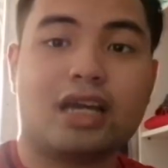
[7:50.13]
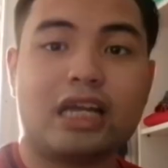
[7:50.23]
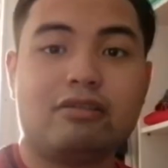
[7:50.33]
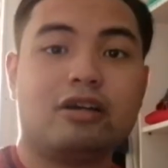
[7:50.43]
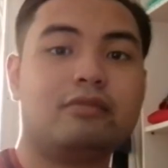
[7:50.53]

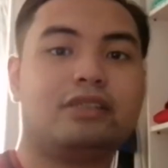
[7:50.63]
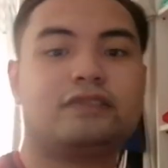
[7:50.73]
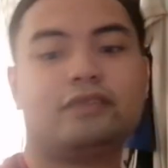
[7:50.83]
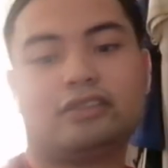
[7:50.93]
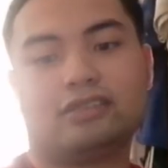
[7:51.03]
And I hope
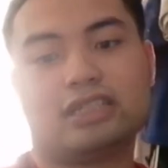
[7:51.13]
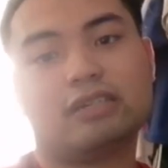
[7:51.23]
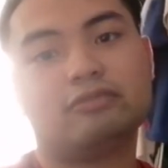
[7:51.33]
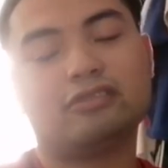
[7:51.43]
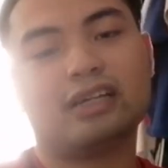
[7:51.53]
this video
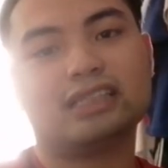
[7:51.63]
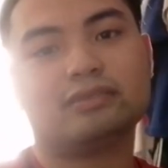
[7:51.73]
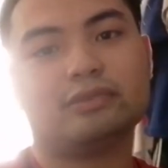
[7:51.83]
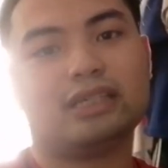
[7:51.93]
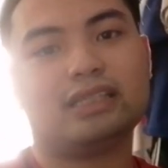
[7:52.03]
helped you guys
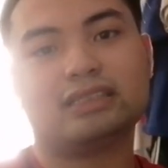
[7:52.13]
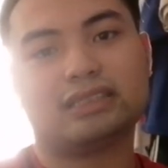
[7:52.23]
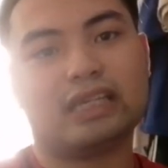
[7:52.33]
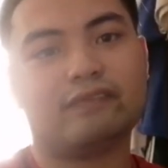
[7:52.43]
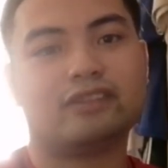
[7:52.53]
a bit, at
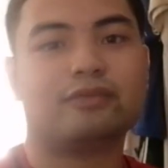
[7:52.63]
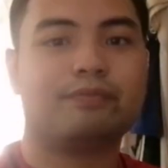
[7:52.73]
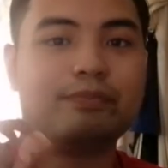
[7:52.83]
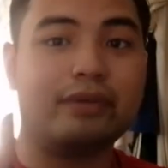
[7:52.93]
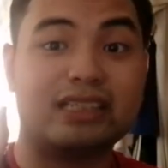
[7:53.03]
least gave you a
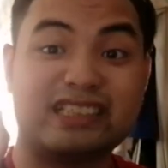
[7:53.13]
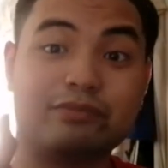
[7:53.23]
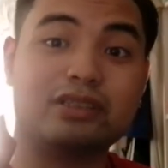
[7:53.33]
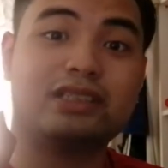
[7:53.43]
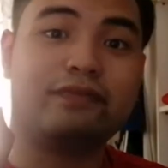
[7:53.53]
bit of
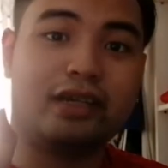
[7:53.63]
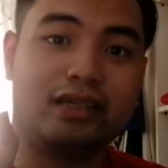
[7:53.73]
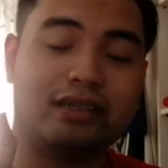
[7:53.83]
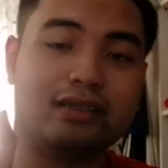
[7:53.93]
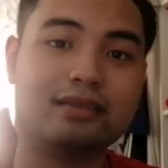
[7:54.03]

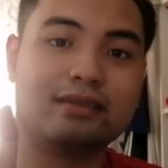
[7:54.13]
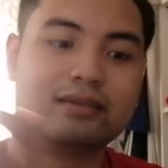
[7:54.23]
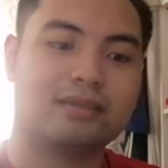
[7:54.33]
motivation.